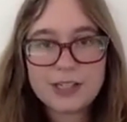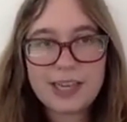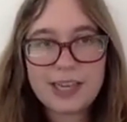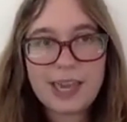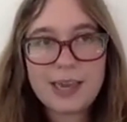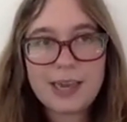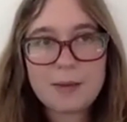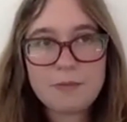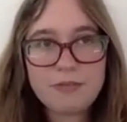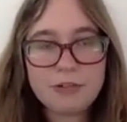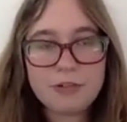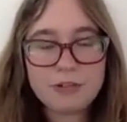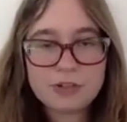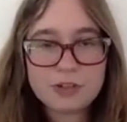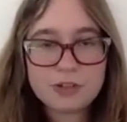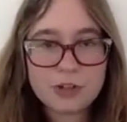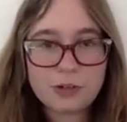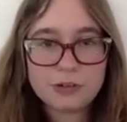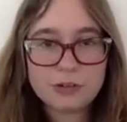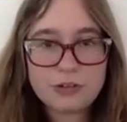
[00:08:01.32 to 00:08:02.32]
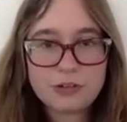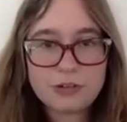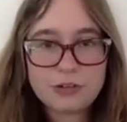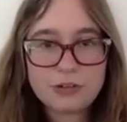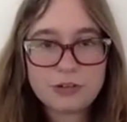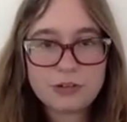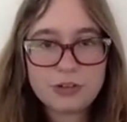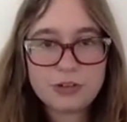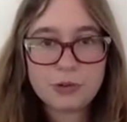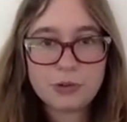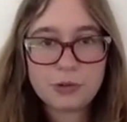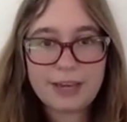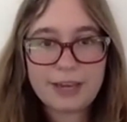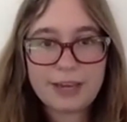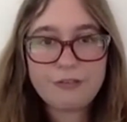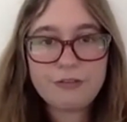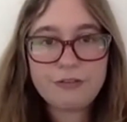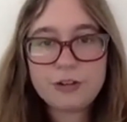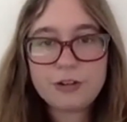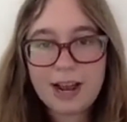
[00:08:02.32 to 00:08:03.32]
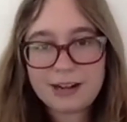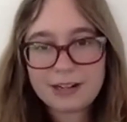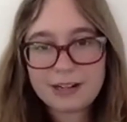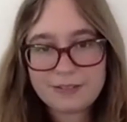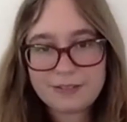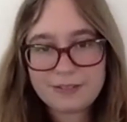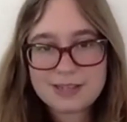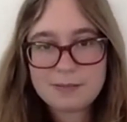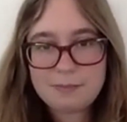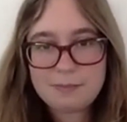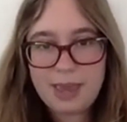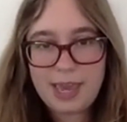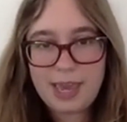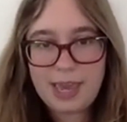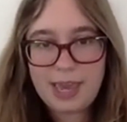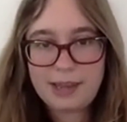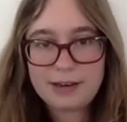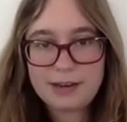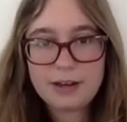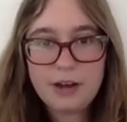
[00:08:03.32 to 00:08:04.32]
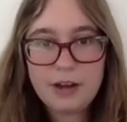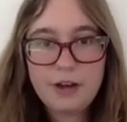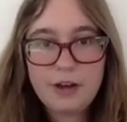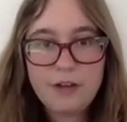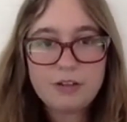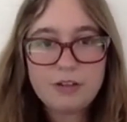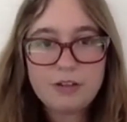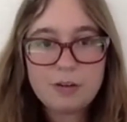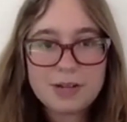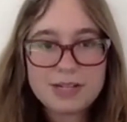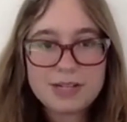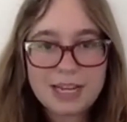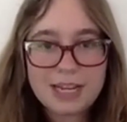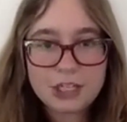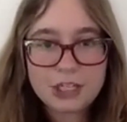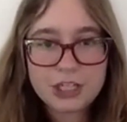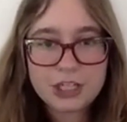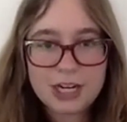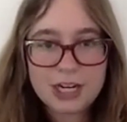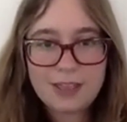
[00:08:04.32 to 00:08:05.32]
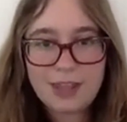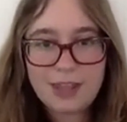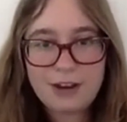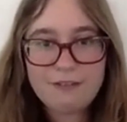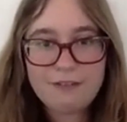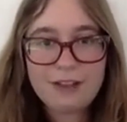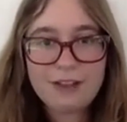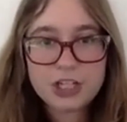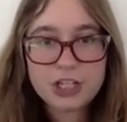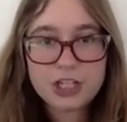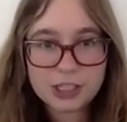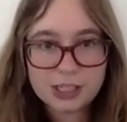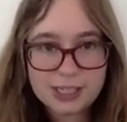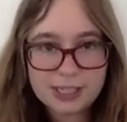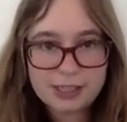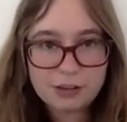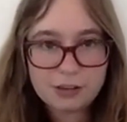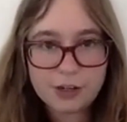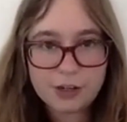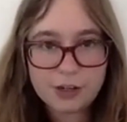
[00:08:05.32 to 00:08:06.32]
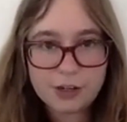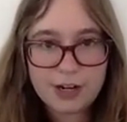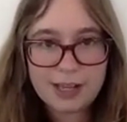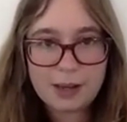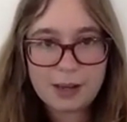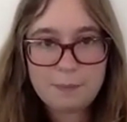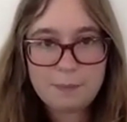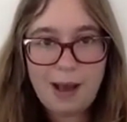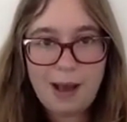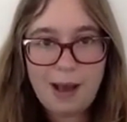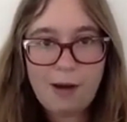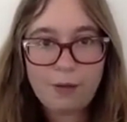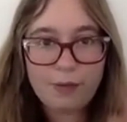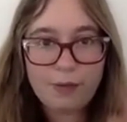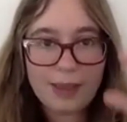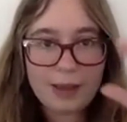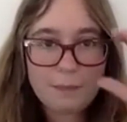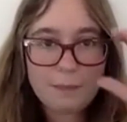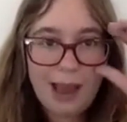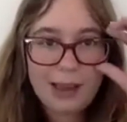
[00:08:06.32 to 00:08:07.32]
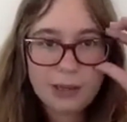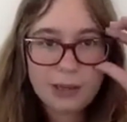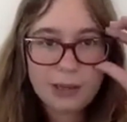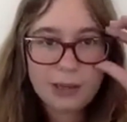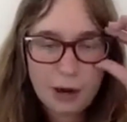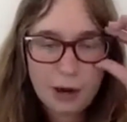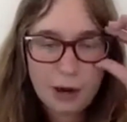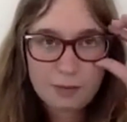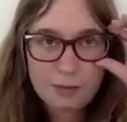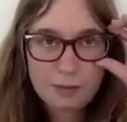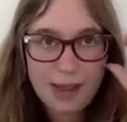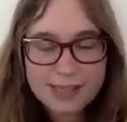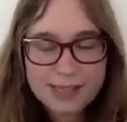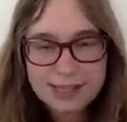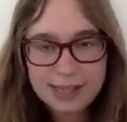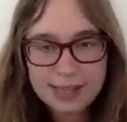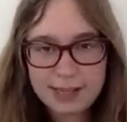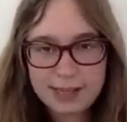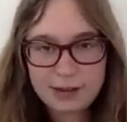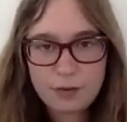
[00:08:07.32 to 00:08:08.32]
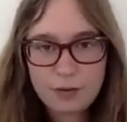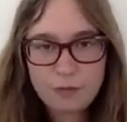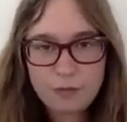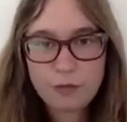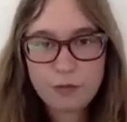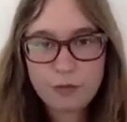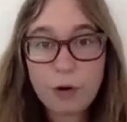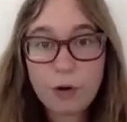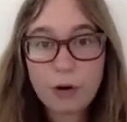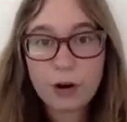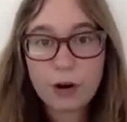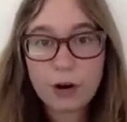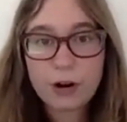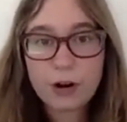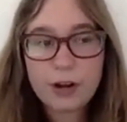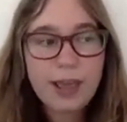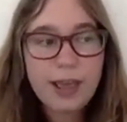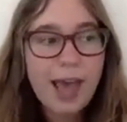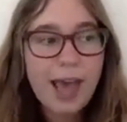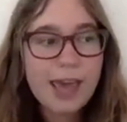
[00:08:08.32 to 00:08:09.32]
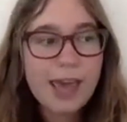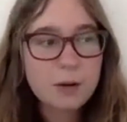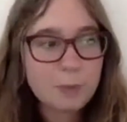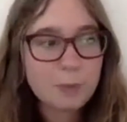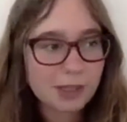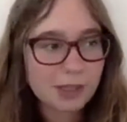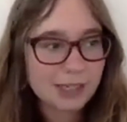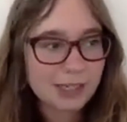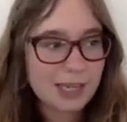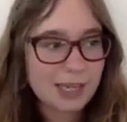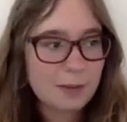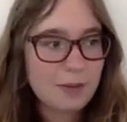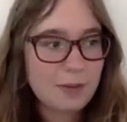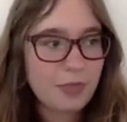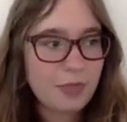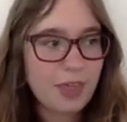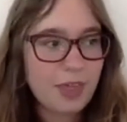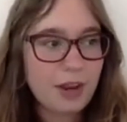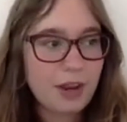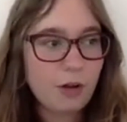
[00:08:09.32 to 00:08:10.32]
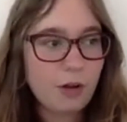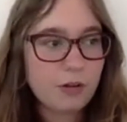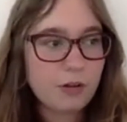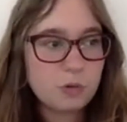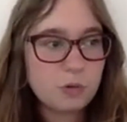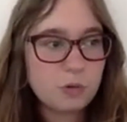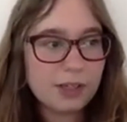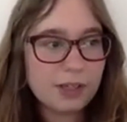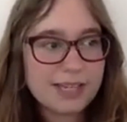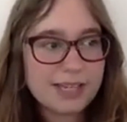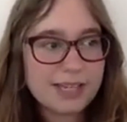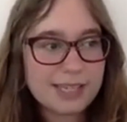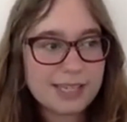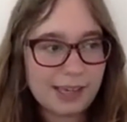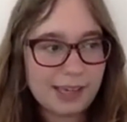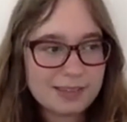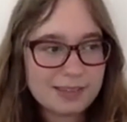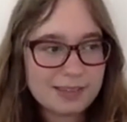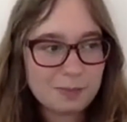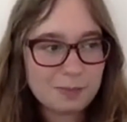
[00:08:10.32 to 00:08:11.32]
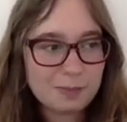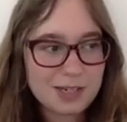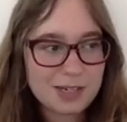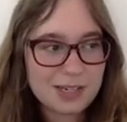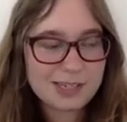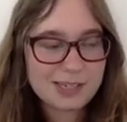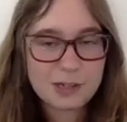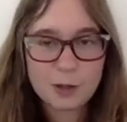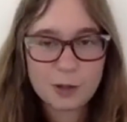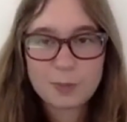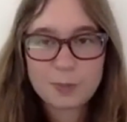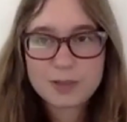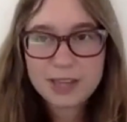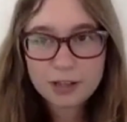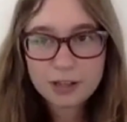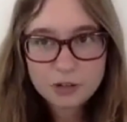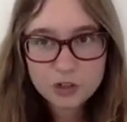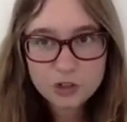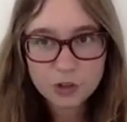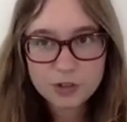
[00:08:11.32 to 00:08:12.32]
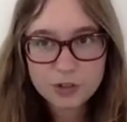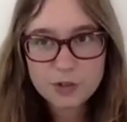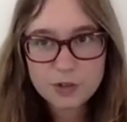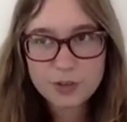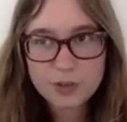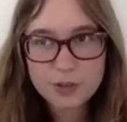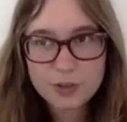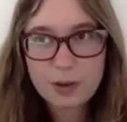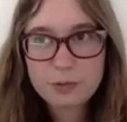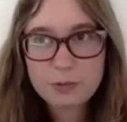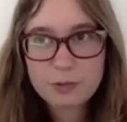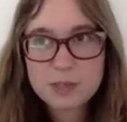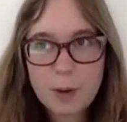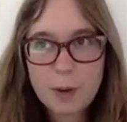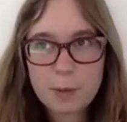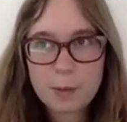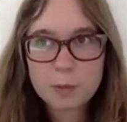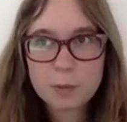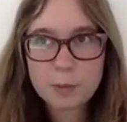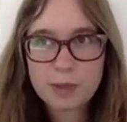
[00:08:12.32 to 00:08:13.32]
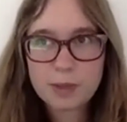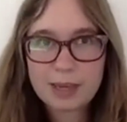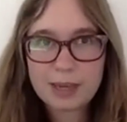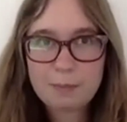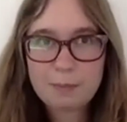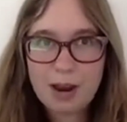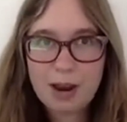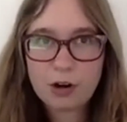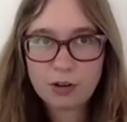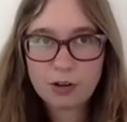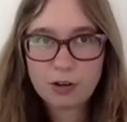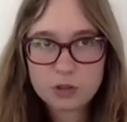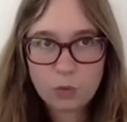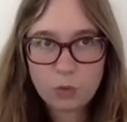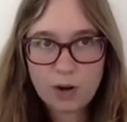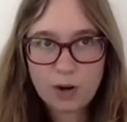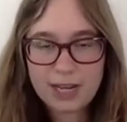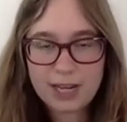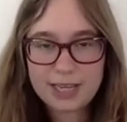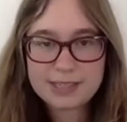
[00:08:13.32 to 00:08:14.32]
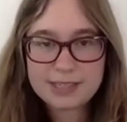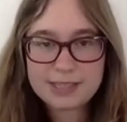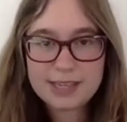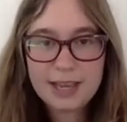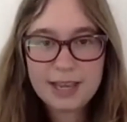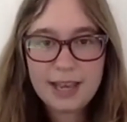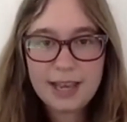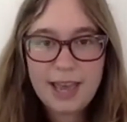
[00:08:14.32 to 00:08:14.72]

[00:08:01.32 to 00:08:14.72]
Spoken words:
came full circle to like food activism and fermentation. And then eventually learning about like backyard medicine for edibility, but then also realizing its medicinal potential. So that was probably like in my early 20s.